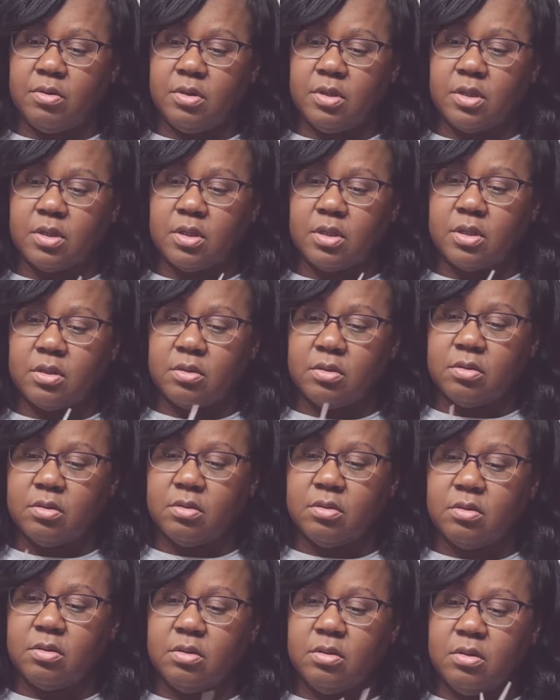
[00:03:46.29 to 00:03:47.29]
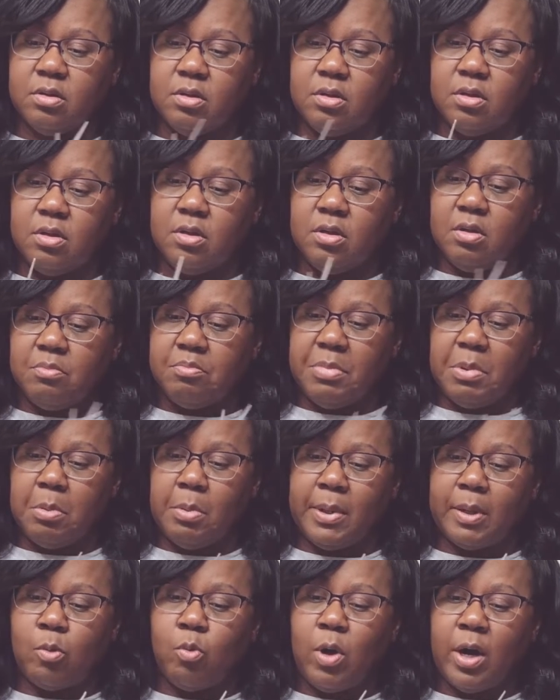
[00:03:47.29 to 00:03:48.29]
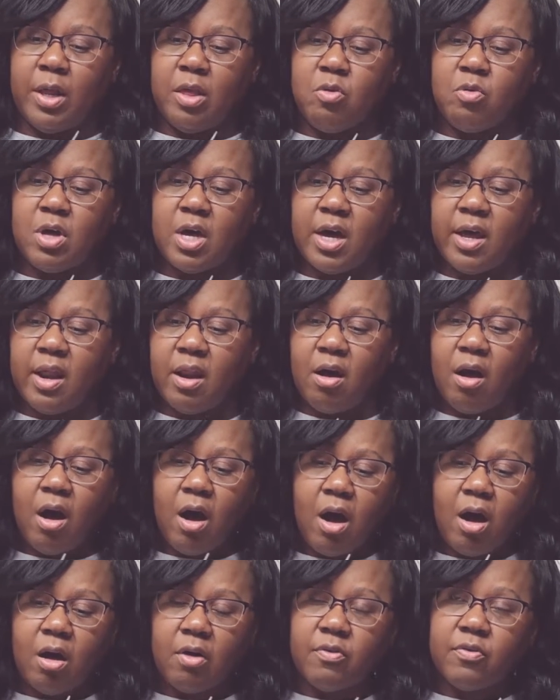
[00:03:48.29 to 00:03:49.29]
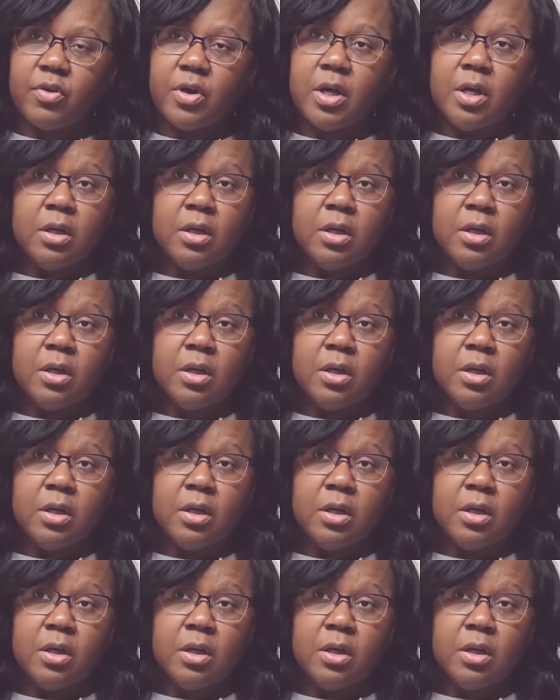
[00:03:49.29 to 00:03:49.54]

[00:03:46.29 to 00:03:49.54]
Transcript: People are like, why do you cut it off?